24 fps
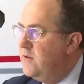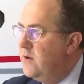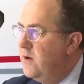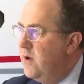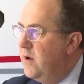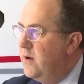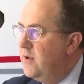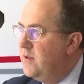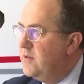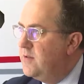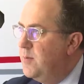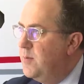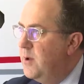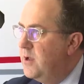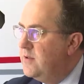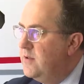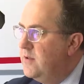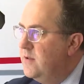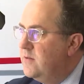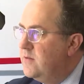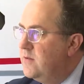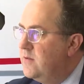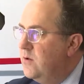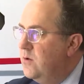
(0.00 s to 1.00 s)
and I'd expect
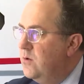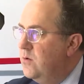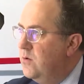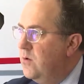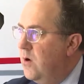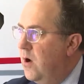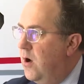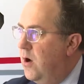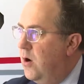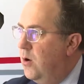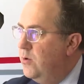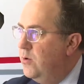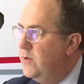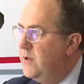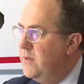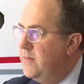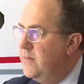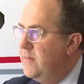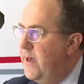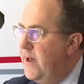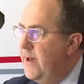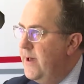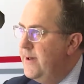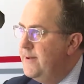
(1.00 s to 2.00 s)
it to hold in
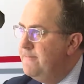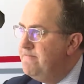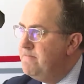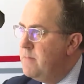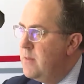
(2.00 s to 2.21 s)
there.